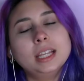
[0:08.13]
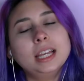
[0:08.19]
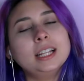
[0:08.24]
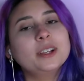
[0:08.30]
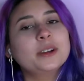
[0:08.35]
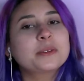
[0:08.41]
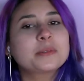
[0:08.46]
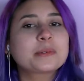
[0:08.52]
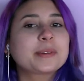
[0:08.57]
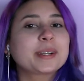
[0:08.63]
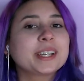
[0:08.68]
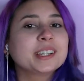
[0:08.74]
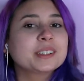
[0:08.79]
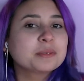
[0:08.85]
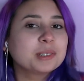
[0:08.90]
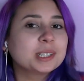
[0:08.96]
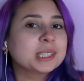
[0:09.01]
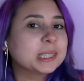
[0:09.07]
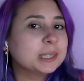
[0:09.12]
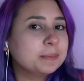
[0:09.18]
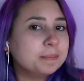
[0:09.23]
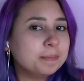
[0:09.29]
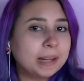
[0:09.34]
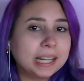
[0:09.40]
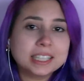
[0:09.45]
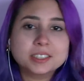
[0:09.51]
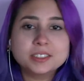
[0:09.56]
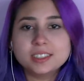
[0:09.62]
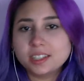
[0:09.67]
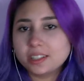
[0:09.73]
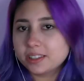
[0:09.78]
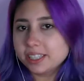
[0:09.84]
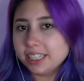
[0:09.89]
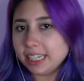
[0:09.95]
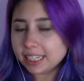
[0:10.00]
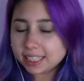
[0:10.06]
Hello everybody and welcome back to
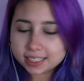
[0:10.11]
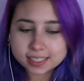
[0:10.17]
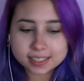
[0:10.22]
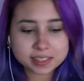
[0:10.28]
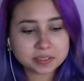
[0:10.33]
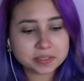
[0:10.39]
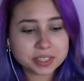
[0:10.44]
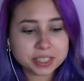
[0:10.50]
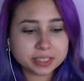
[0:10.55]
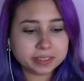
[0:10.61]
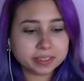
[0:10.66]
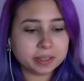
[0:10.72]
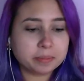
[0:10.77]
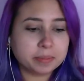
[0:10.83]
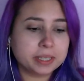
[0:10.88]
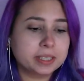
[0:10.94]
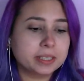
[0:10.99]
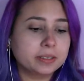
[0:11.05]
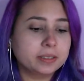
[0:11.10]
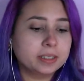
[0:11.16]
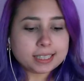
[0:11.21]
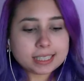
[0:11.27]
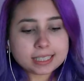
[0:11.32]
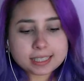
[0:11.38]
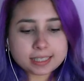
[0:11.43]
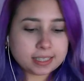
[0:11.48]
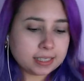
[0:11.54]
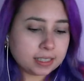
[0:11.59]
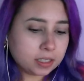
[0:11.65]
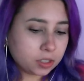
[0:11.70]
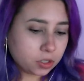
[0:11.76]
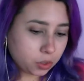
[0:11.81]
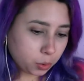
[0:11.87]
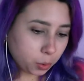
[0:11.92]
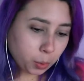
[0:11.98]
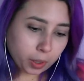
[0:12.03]
another Agents of S.H.I.E.L.D. episode. This is
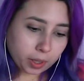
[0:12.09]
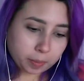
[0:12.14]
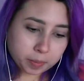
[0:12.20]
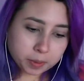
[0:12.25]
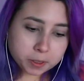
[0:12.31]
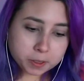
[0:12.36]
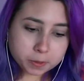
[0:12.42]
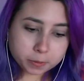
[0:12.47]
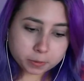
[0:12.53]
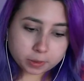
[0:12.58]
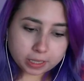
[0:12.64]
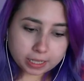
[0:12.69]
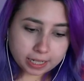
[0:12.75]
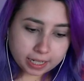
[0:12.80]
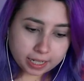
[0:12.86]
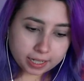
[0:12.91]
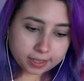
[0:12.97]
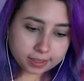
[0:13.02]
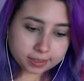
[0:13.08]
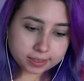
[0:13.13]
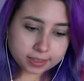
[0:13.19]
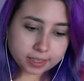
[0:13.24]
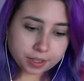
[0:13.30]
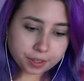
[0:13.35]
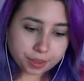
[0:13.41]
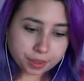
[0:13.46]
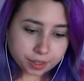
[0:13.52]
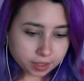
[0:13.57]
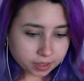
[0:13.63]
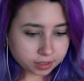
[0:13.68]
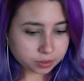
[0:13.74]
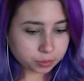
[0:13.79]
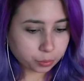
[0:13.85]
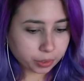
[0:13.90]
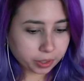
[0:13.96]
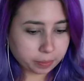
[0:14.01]
season 2, episode 8, The
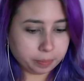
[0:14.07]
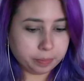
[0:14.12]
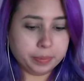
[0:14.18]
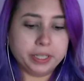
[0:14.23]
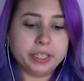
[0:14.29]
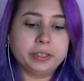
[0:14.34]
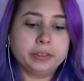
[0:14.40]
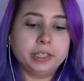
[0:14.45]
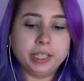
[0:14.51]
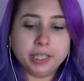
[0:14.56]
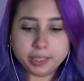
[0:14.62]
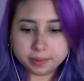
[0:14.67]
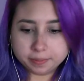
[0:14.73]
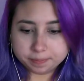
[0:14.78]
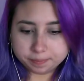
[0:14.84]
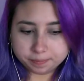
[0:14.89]
Things We Bury.